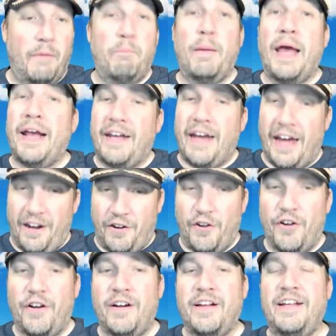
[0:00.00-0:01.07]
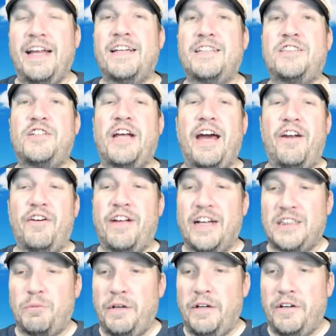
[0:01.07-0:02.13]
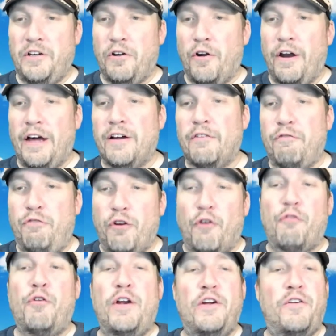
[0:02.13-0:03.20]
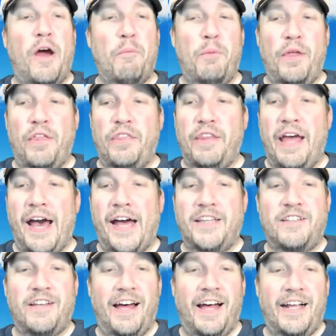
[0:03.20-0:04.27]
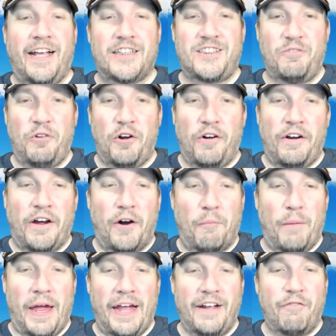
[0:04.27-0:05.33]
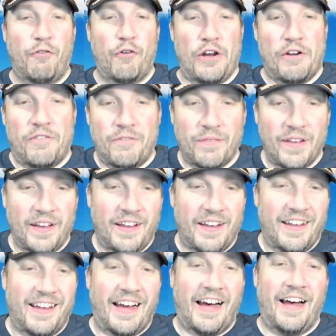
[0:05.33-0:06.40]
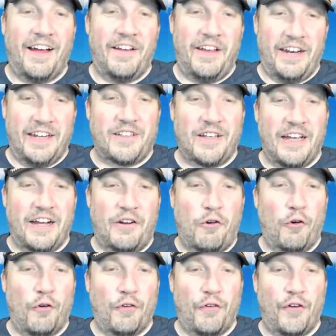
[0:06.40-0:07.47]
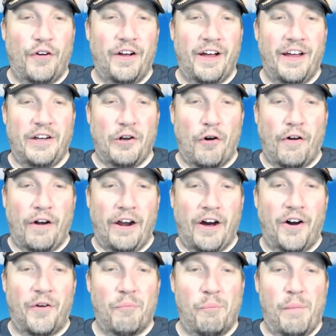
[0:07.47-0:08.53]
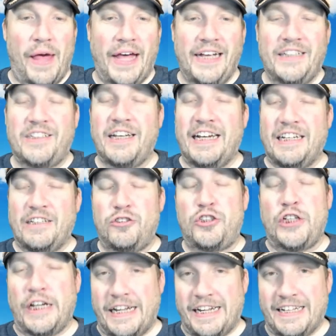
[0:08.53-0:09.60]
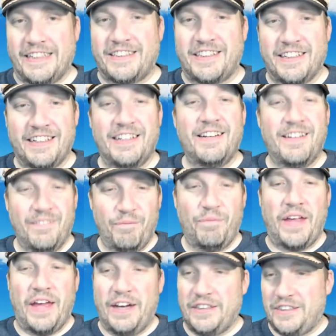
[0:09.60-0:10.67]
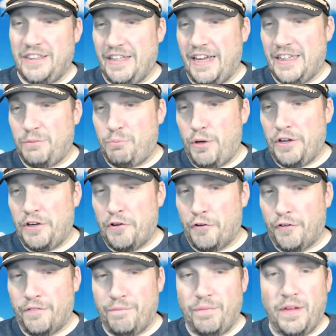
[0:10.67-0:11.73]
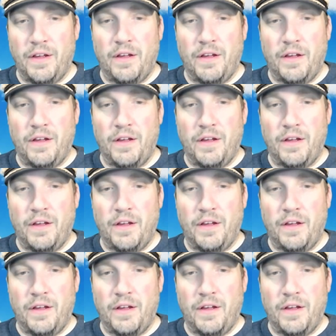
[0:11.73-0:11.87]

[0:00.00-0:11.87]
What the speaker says: Meg got her, yes, she got her custom URL. Feel free to drop in that custom URL, Meg, for you. It is a cool URL, Meg's and Cheese. That is pretty cool.